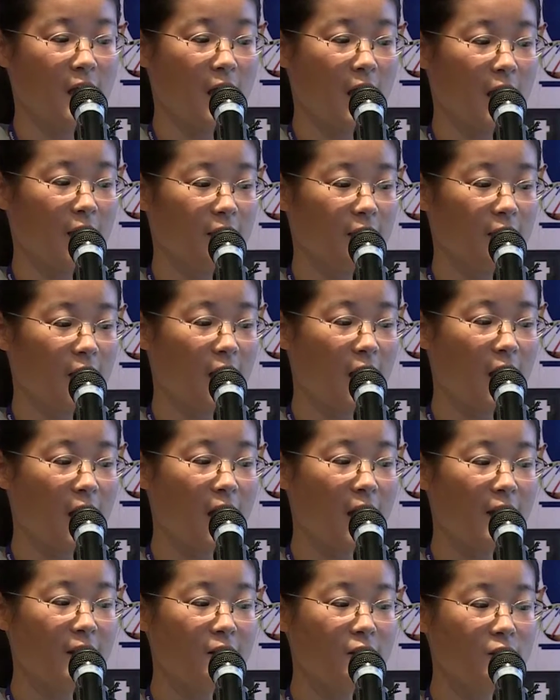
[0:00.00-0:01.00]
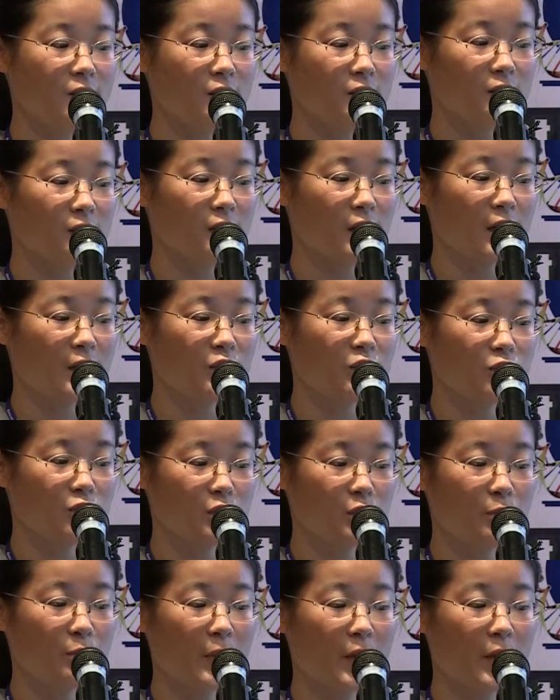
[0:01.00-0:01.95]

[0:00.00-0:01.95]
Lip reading: and higher nitrogen